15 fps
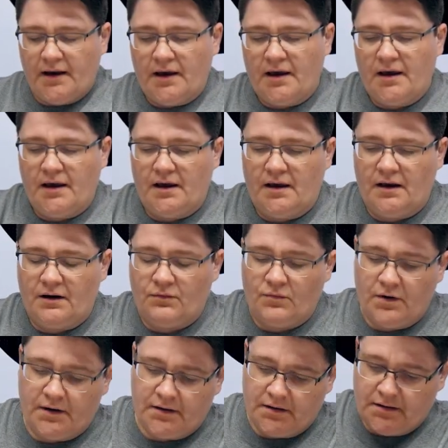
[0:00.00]
and
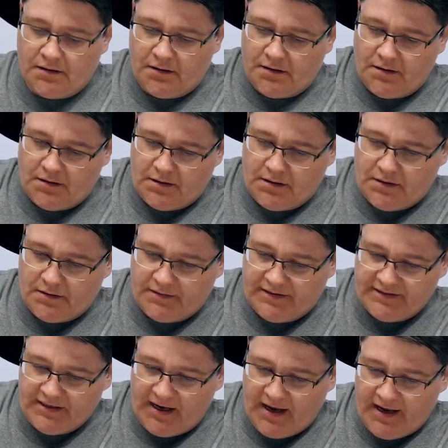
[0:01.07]
one on the
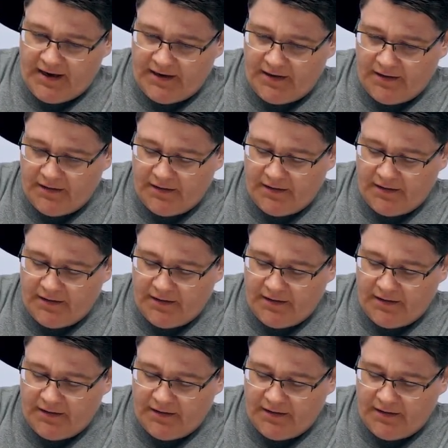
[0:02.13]
side,